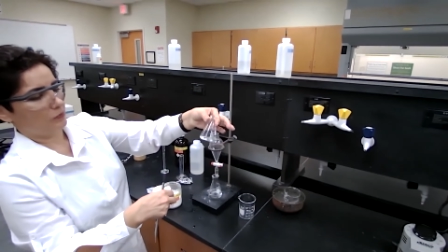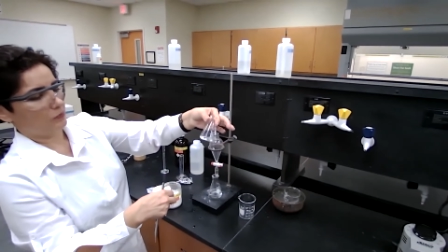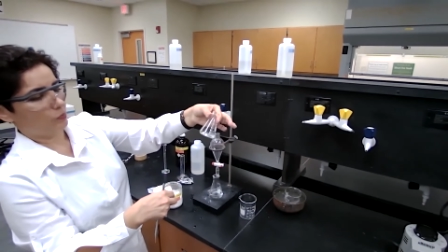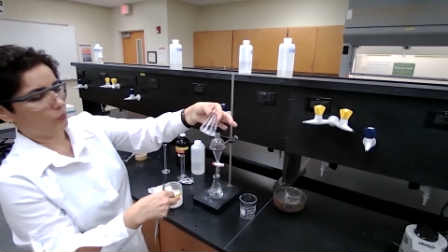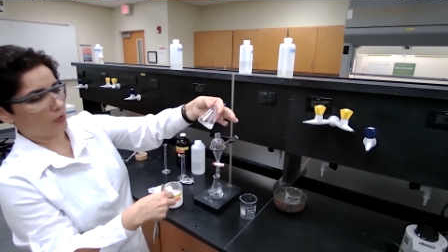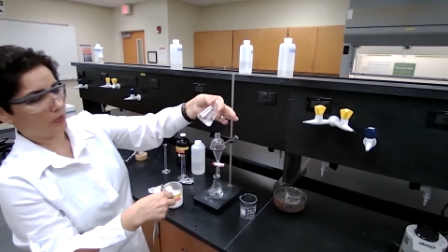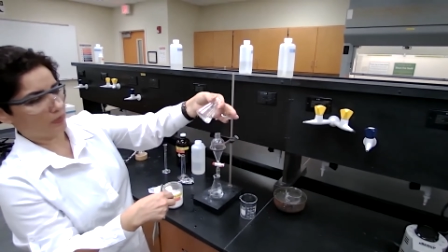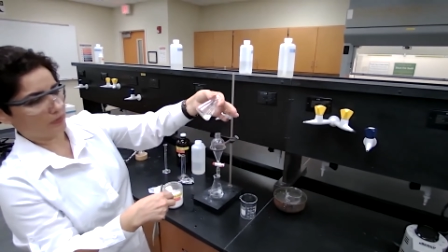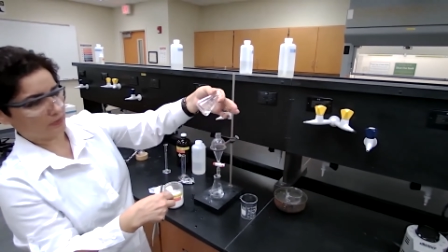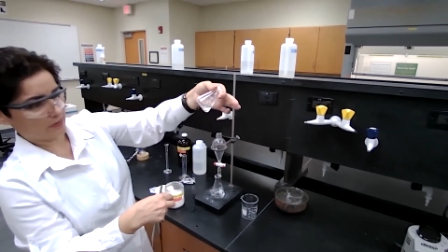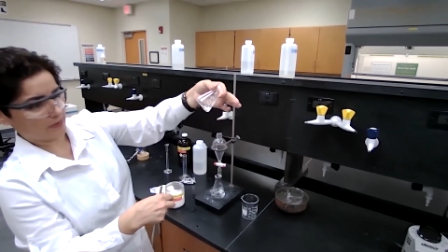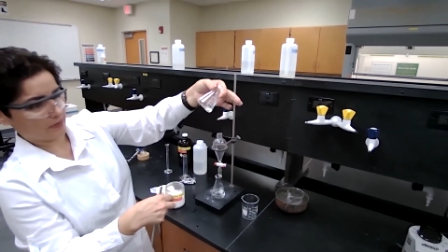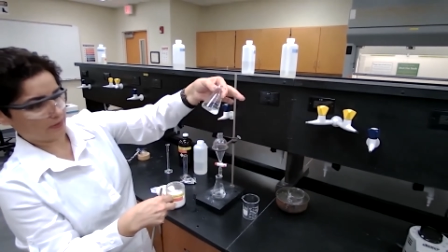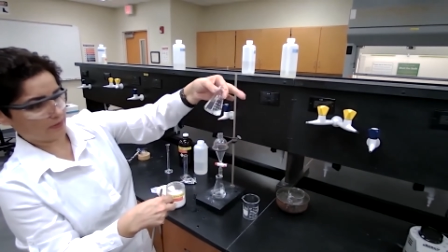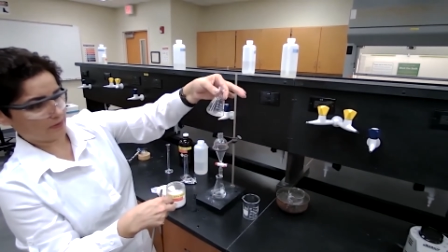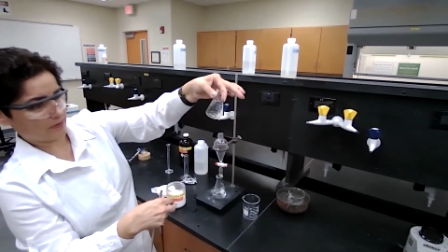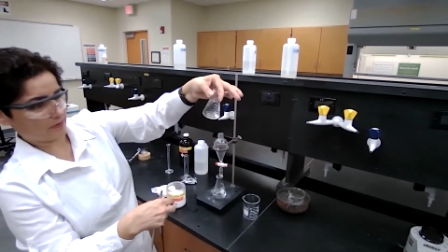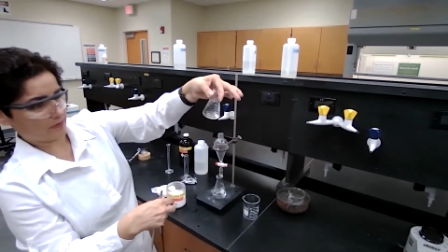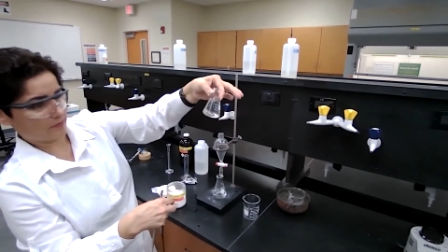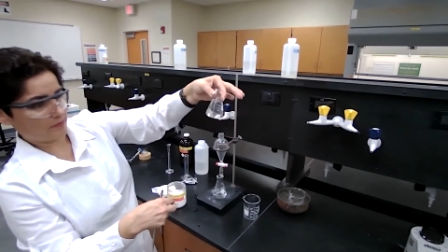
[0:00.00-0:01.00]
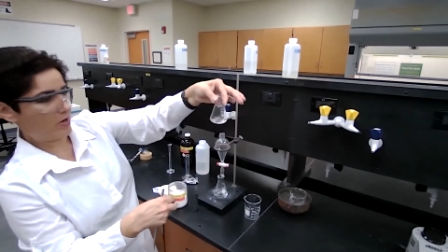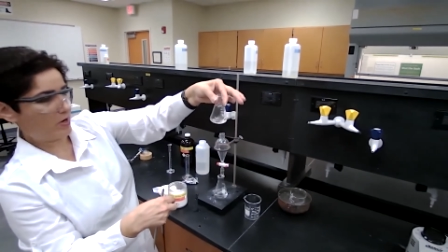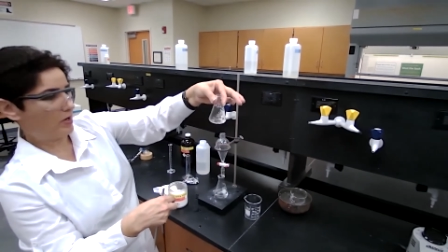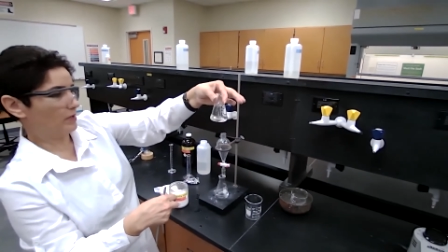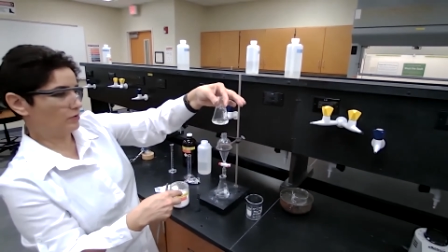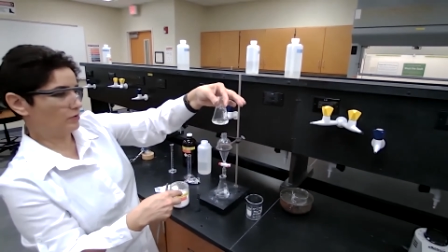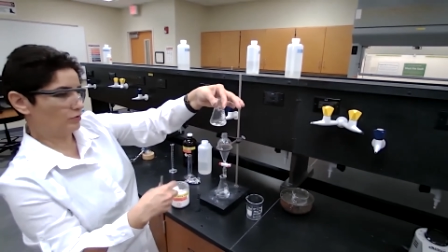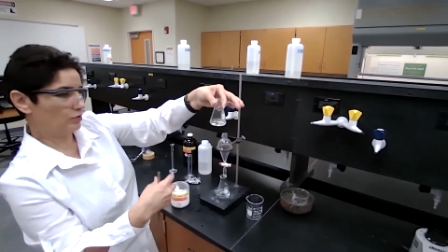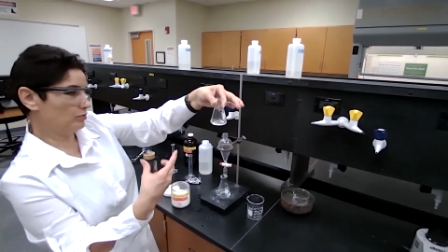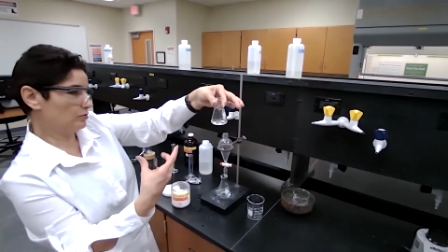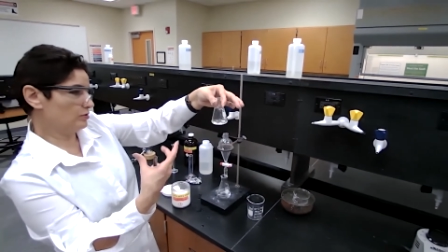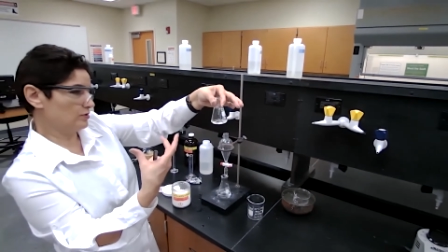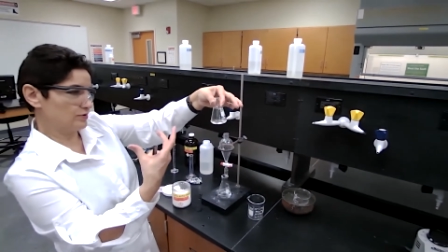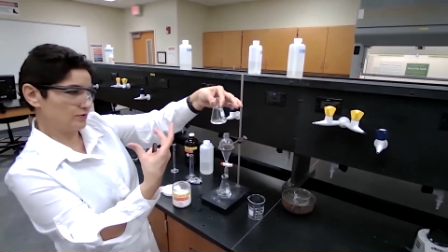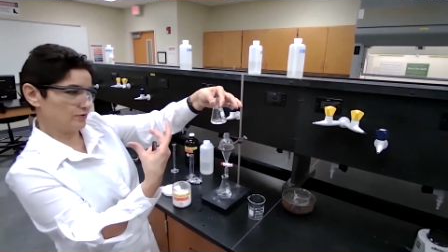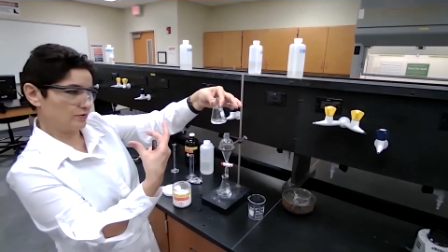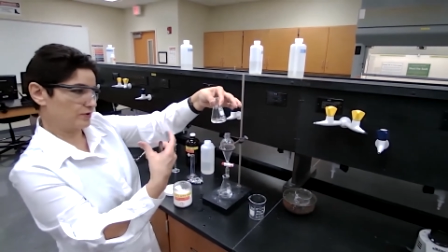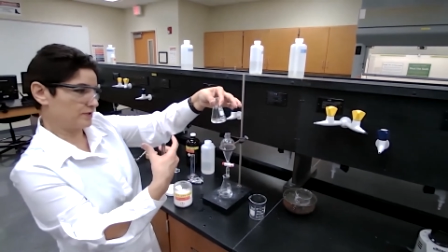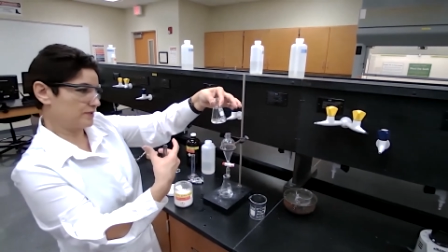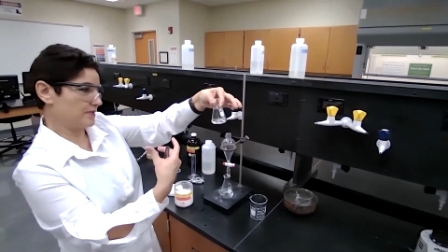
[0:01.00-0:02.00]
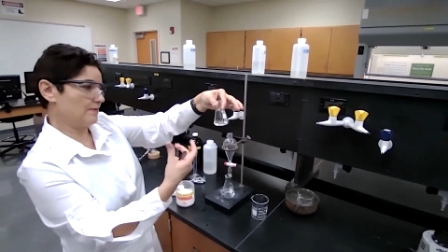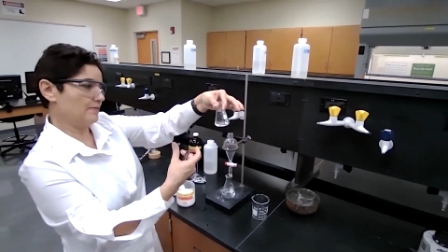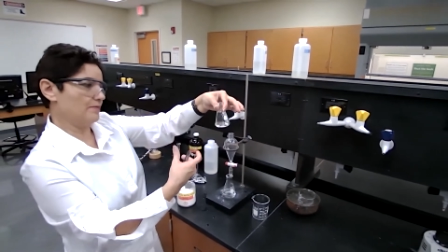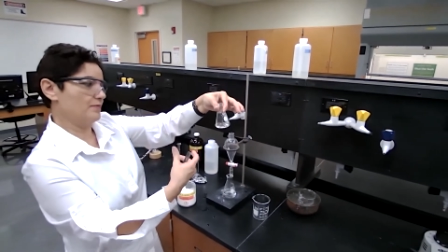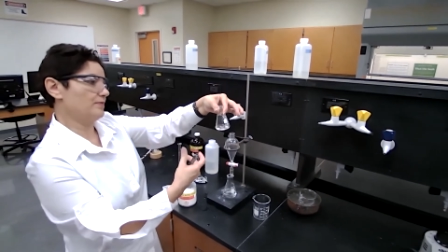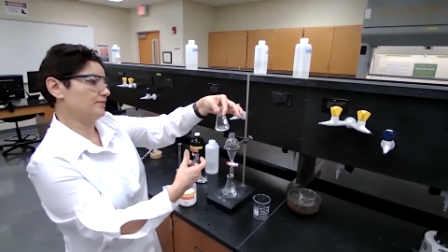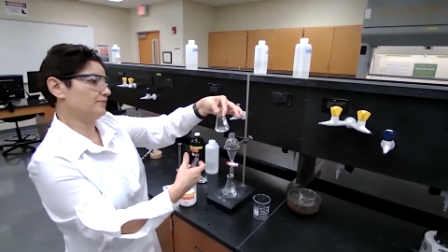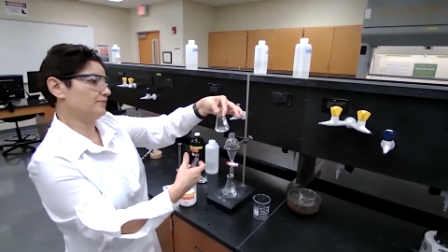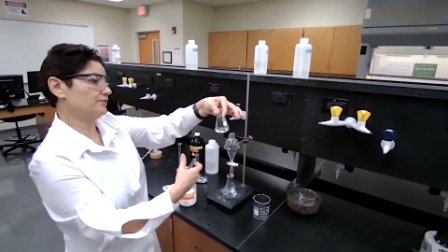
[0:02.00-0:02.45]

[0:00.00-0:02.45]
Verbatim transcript: water molecules or some